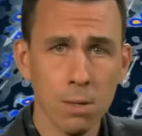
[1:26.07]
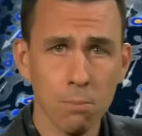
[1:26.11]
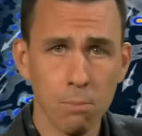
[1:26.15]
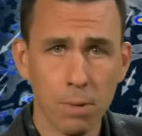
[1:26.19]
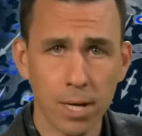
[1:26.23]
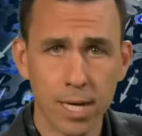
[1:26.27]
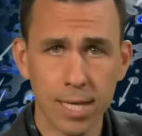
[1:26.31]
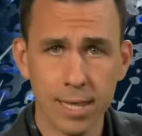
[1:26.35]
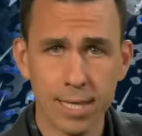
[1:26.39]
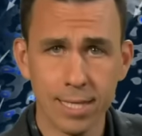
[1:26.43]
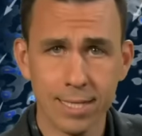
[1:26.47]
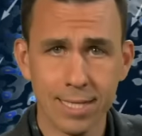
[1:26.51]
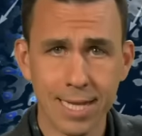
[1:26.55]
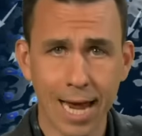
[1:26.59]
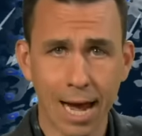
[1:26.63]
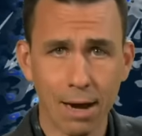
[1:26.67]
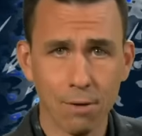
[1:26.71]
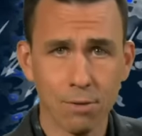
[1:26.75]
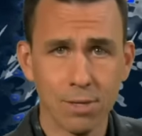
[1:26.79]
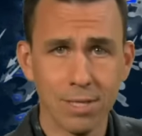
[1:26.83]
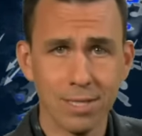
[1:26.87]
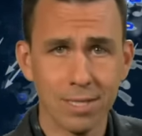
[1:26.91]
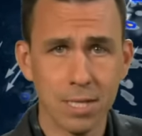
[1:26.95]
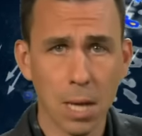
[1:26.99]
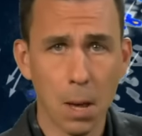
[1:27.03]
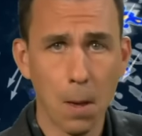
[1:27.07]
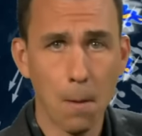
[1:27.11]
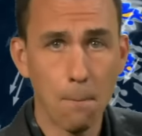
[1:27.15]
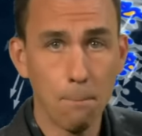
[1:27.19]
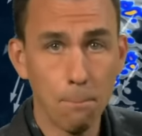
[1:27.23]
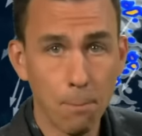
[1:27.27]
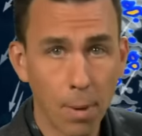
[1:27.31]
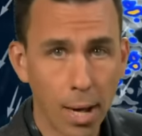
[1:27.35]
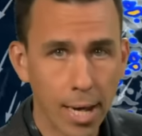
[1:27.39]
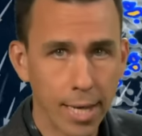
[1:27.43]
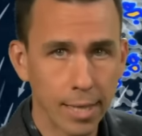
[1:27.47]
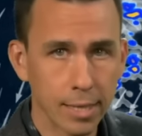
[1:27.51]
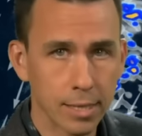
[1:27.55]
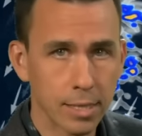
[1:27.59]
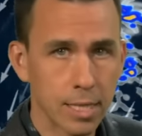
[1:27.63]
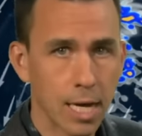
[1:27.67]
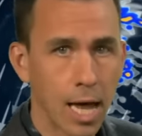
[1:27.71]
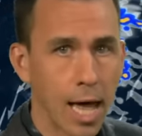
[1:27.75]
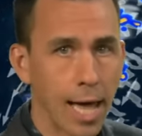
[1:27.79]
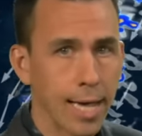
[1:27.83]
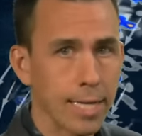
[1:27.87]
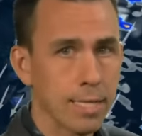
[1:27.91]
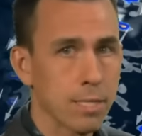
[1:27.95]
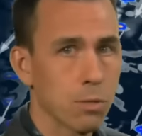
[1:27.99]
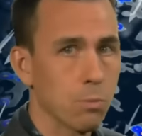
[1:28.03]
But in the south, it's a mild
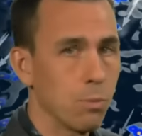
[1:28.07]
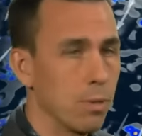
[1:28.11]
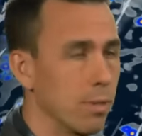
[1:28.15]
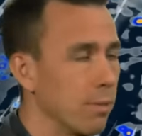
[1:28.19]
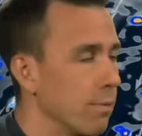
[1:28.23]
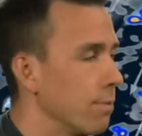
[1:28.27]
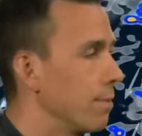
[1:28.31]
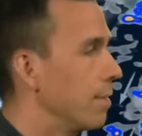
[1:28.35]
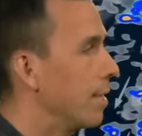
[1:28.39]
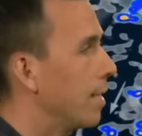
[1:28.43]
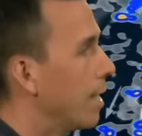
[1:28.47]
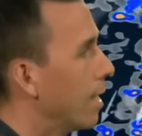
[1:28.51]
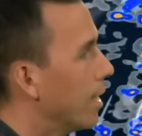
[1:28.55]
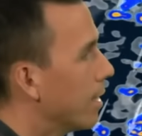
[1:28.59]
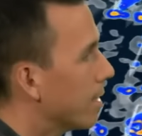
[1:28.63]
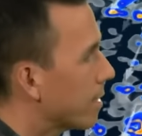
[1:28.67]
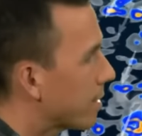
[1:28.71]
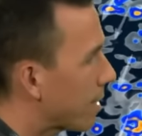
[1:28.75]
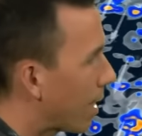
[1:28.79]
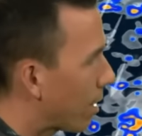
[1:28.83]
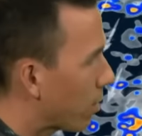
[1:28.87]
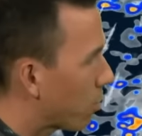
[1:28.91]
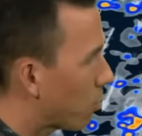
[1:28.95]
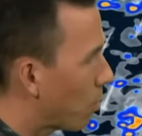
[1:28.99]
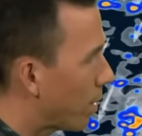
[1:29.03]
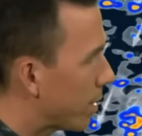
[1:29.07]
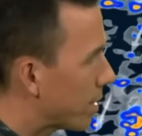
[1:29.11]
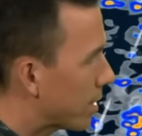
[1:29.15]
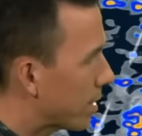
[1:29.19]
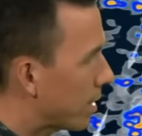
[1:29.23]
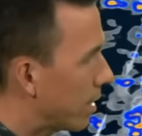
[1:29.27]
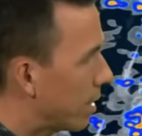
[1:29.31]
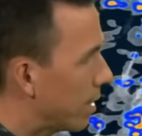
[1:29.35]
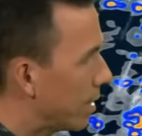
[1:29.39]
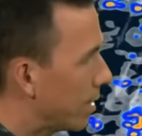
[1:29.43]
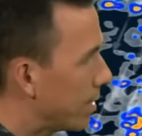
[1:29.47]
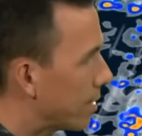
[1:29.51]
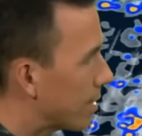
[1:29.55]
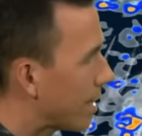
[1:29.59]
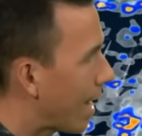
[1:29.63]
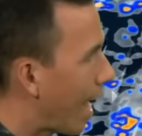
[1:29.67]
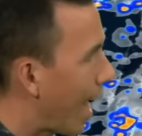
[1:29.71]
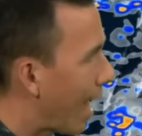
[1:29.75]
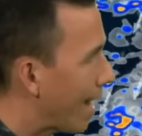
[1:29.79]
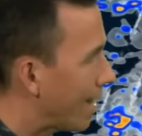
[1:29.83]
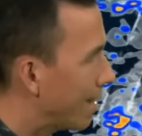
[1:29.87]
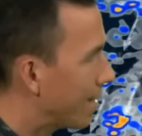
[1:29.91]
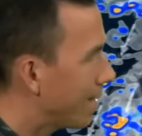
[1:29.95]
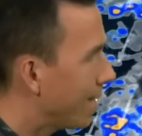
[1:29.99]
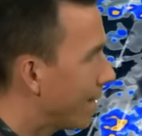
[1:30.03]
night with the southwesterlies
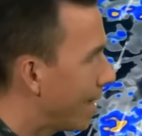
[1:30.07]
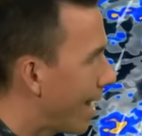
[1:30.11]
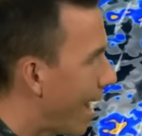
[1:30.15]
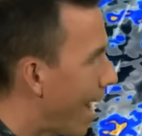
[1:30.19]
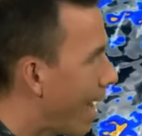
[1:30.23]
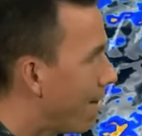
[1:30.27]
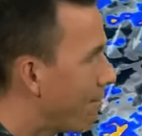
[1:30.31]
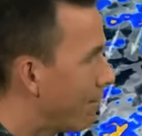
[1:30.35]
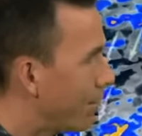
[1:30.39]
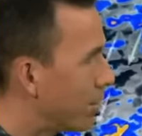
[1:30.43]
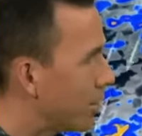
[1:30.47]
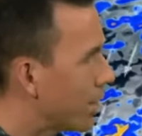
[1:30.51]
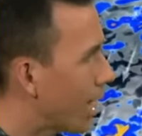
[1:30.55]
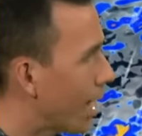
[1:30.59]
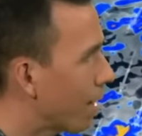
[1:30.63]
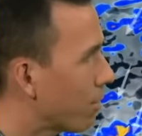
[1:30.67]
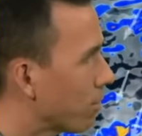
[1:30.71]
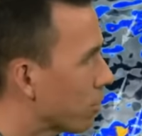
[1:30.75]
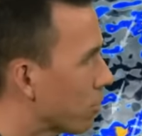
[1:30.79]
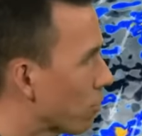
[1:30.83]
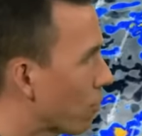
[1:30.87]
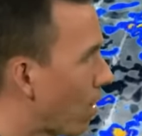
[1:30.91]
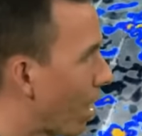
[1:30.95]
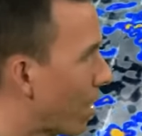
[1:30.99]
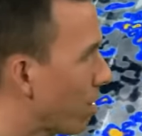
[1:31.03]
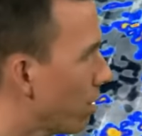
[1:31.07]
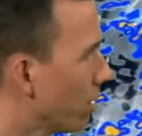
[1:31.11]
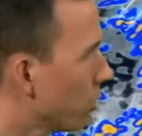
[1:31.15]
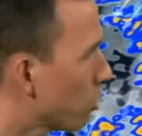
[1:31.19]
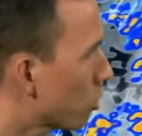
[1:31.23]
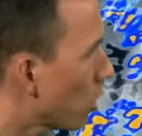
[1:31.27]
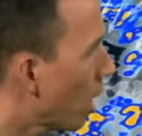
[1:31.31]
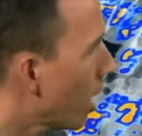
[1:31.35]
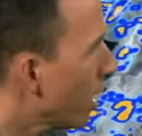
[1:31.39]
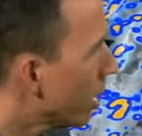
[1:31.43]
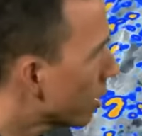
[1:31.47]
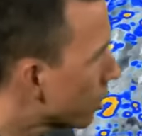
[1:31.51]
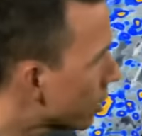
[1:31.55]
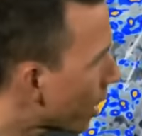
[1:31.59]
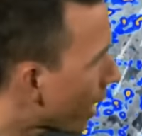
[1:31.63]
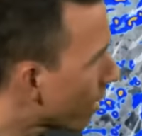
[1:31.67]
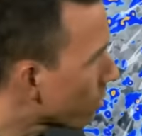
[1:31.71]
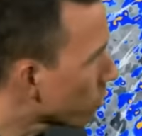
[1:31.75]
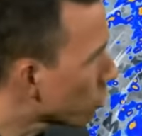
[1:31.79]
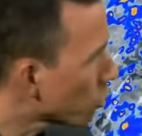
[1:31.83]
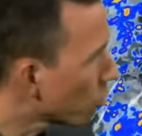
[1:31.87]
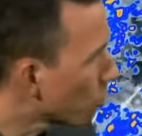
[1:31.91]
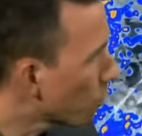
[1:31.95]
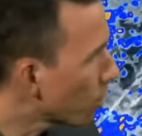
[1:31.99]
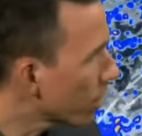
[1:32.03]
and the heavy showers around. Those
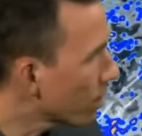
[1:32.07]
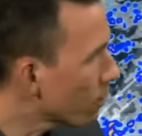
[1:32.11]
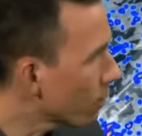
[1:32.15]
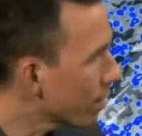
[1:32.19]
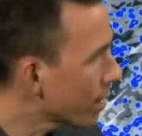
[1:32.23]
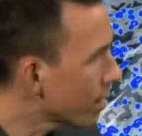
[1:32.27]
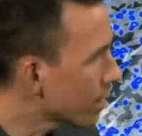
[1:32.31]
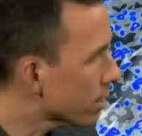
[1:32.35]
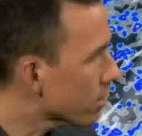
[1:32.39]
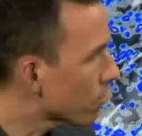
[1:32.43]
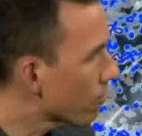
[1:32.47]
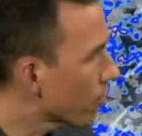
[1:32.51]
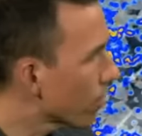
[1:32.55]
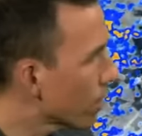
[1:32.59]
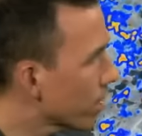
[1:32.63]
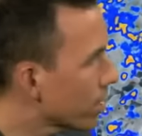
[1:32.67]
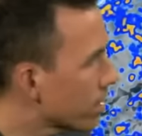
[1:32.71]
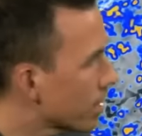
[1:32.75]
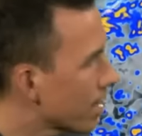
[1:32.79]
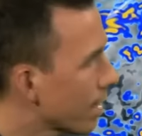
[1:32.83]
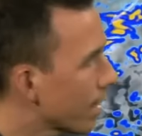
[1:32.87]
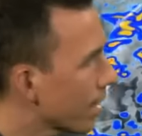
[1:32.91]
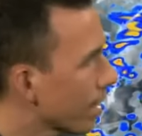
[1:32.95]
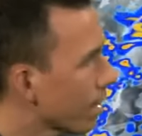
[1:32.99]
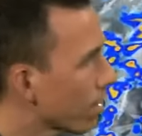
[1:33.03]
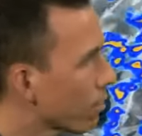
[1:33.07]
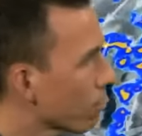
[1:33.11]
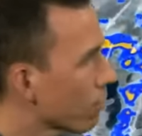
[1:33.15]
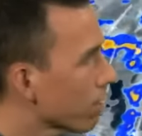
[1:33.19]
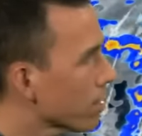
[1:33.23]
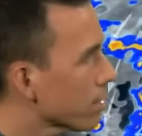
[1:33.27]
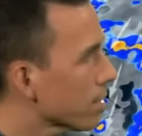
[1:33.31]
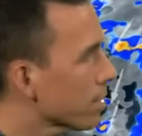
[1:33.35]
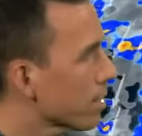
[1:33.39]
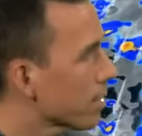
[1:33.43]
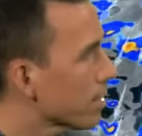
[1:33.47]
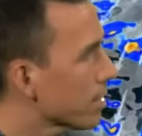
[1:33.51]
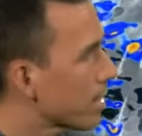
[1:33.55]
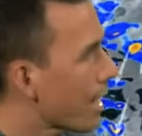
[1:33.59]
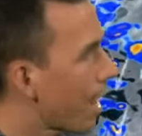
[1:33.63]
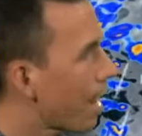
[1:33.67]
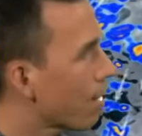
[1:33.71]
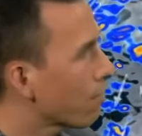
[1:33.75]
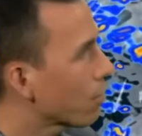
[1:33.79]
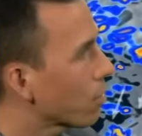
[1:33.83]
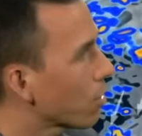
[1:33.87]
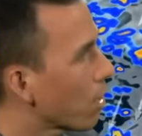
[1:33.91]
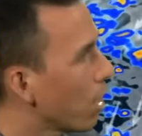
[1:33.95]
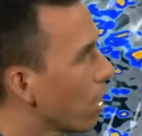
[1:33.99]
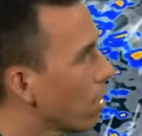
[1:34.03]
showers will be with us first thing across the
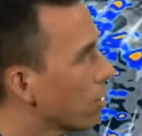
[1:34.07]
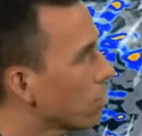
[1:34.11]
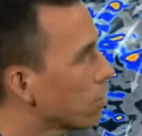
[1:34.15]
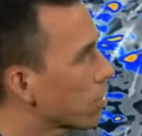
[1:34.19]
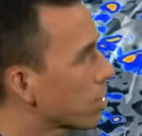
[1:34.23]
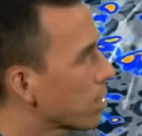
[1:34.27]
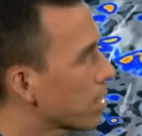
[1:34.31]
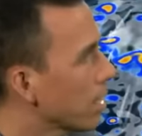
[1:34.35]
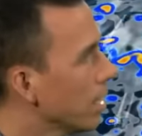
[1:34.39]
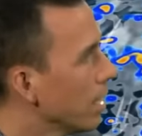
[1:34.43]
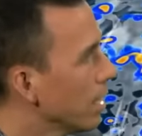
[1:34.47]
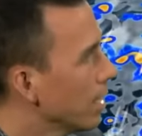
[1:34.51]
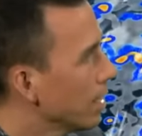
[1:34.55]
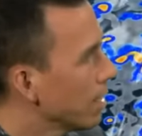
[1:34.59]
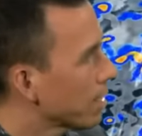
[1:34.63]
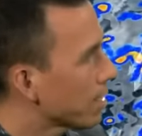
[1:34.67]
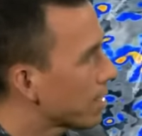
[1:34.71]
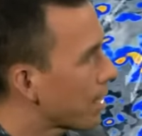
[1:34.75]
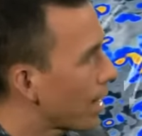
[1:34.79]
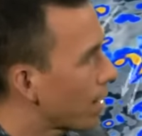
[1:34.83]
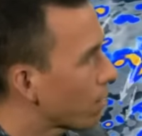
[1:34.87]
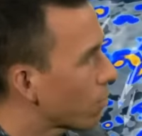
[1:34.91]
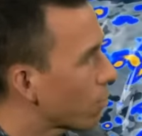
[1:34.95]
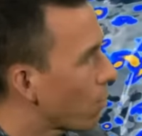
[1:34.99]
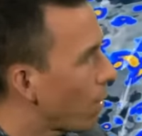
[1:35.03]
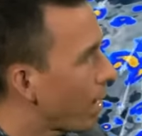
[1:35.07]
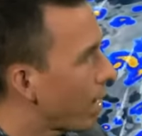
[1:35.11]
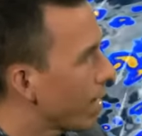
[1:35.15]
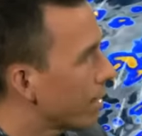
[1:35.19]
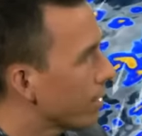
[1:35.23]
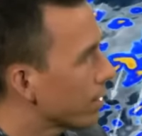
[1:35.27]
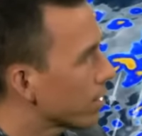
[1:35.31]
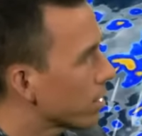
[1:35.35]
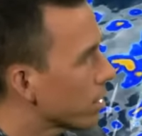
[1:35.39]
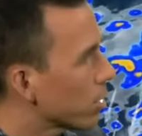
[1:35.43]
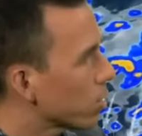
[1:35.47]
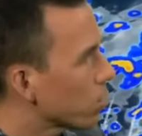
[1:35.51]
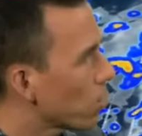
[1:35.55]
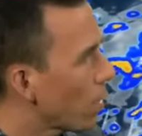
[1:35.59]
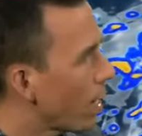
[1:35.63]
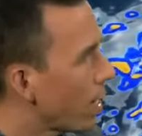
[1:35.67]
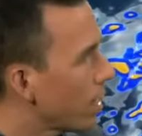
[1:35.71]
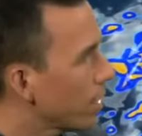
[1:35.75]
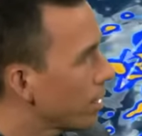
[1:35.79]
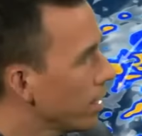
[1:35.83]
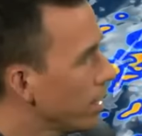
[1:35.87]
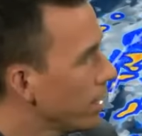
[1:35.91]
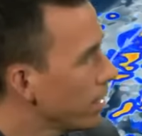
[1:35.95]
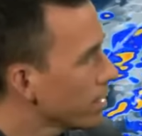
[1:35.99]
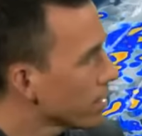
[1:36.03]
south coast, South Wales as
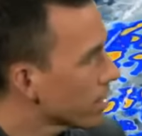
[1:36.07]
well.